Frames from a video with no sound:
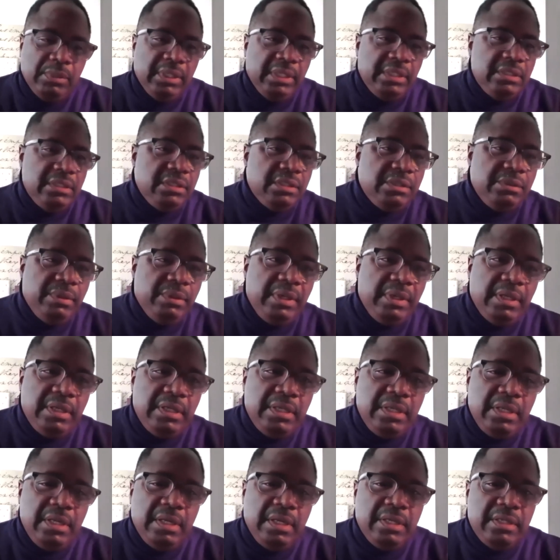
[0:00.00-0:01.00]
I just want
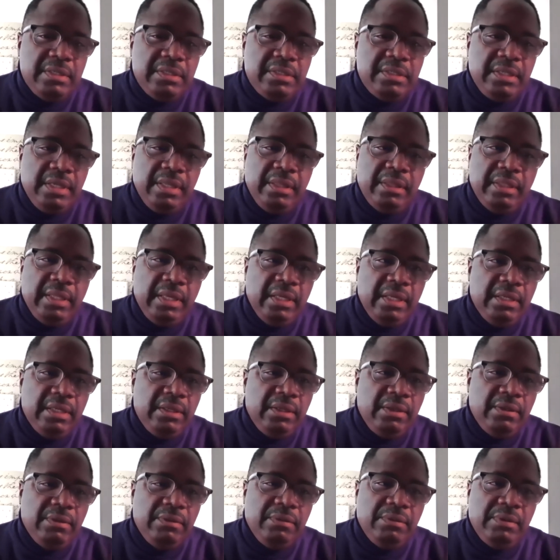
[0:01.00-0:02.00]
to say
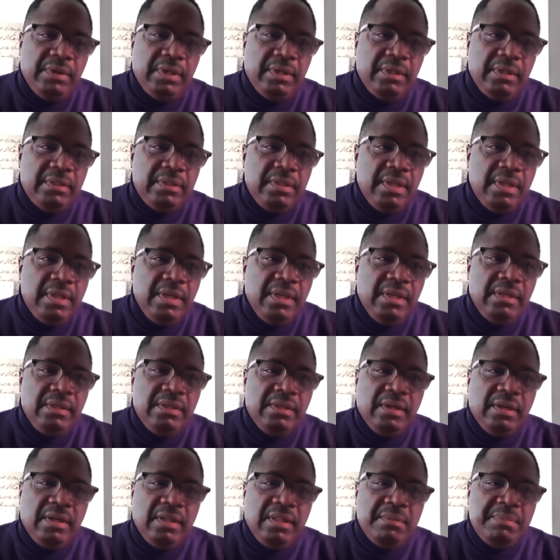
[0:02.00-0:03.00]
thank you
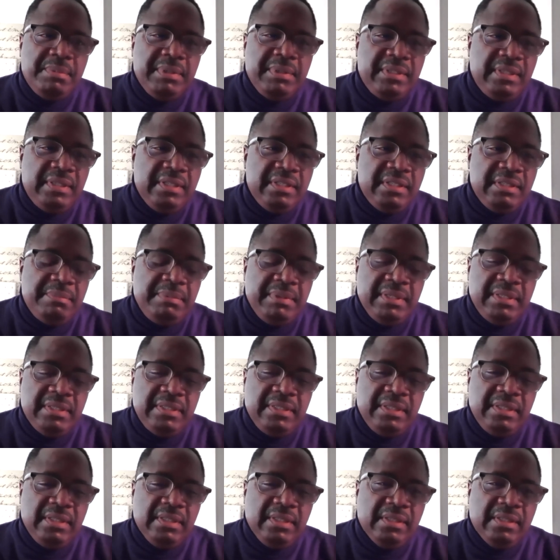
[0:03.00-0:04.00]
to all the
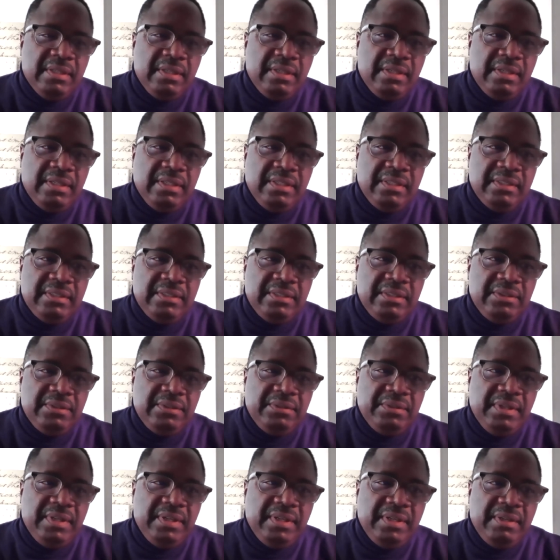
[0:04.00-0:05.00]
participants and the call
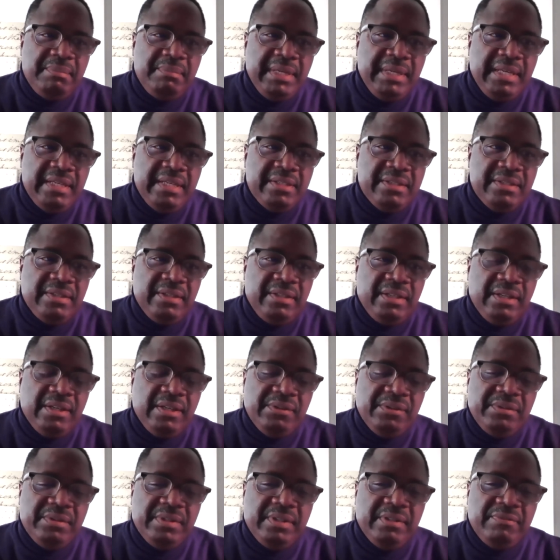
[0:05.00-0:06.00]
to Pastor
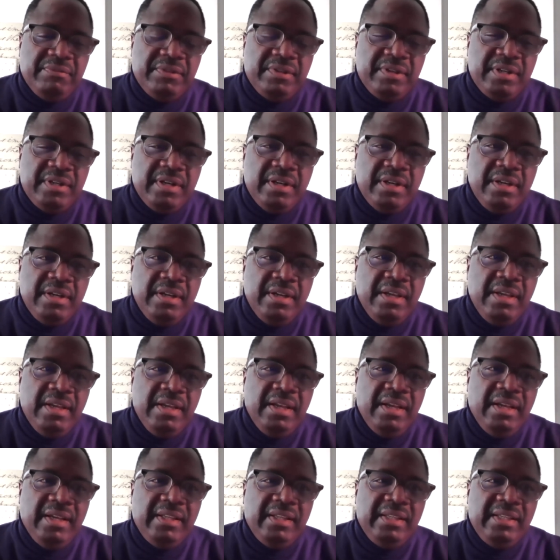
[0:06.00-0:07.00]
Laura for
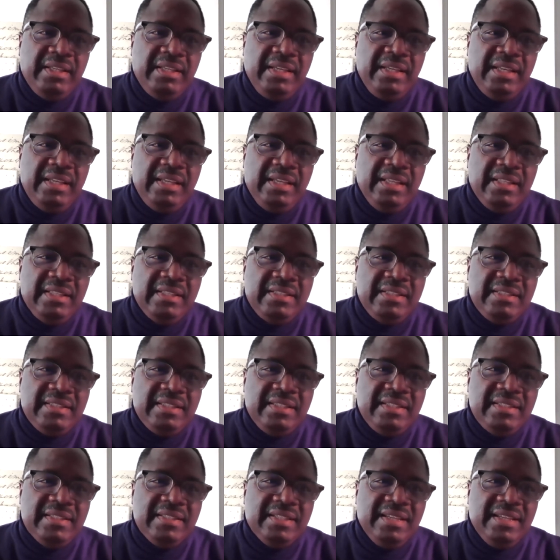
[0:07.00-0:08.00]
leading
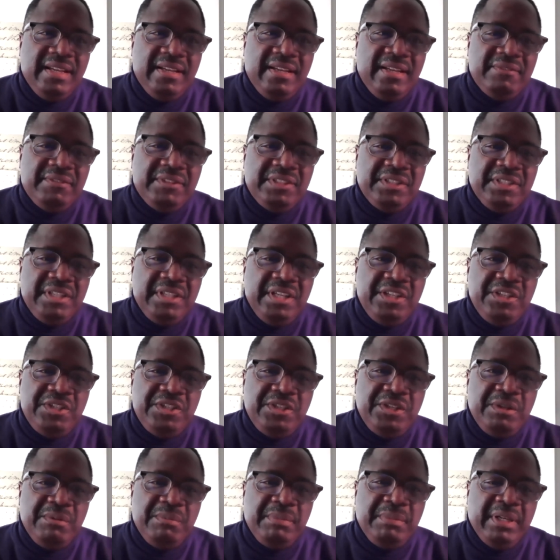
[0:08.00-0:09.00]
this
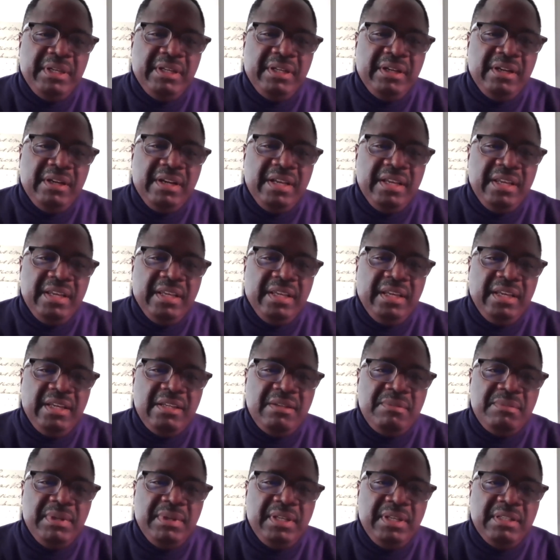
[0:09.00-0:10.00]
conversation about our
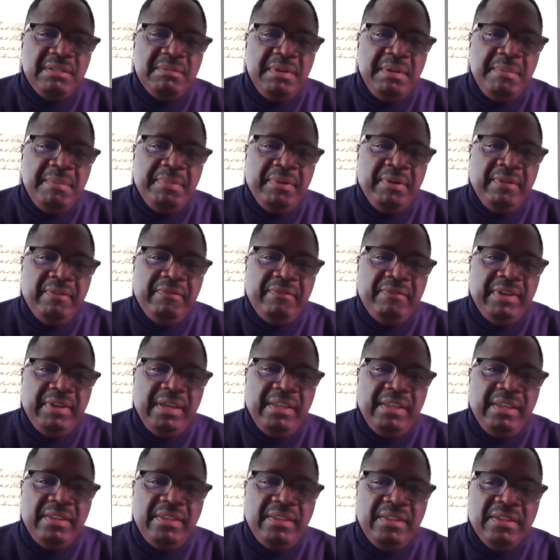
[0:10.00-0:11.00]
engagement as people of
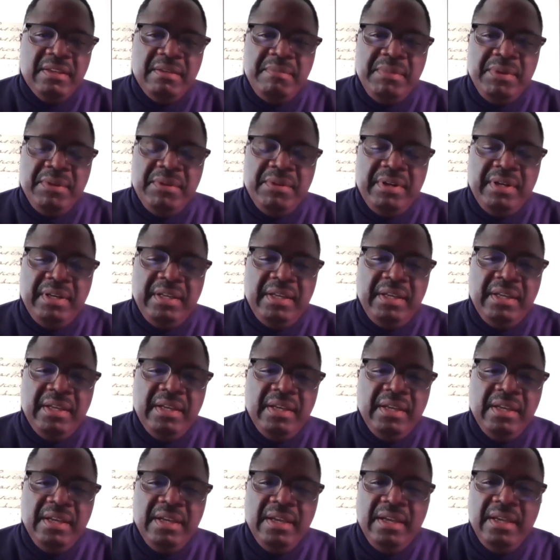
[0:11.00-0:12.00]
faith in the community.
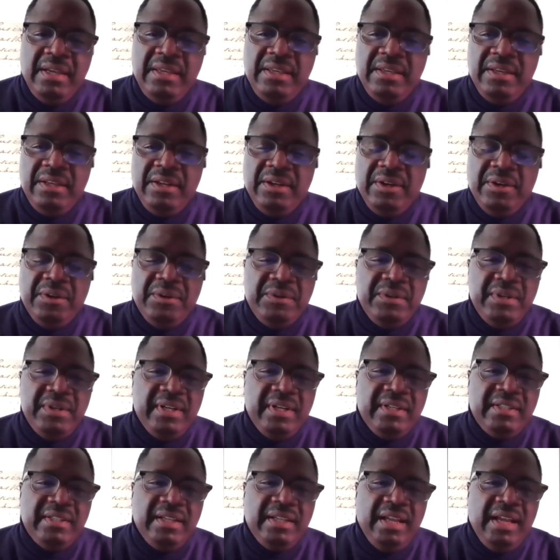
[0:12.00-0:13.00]
You
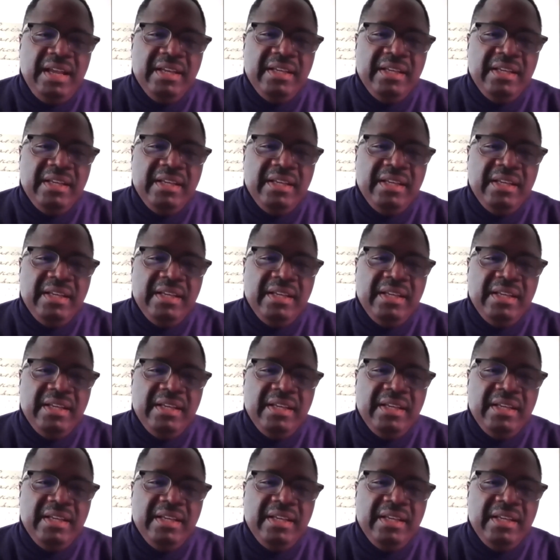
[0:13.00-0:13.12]
know,